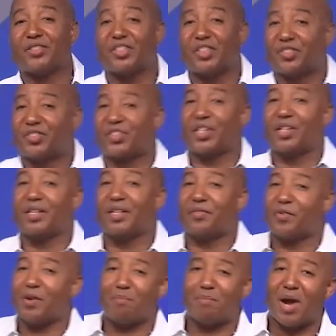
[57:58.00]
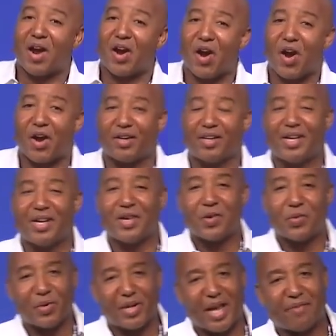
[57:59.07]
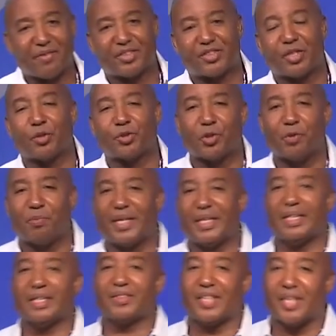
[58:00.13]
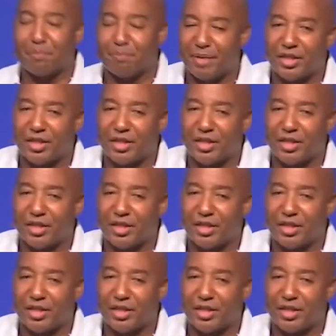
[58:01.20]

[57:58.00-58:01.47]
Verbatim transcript: sincerely from my heart, we have a social media team,